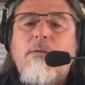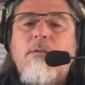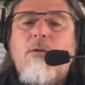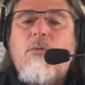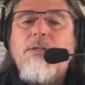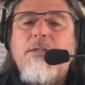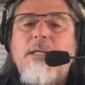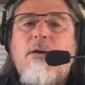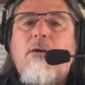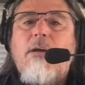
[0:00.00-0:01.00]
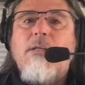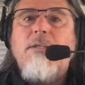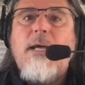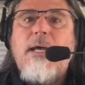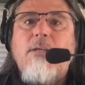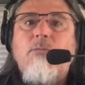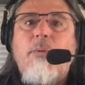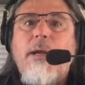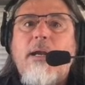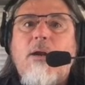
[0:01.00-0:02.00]
So watch that RSI as we
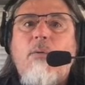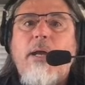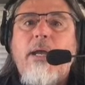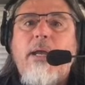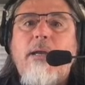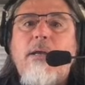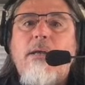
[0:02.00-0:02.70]
make our way.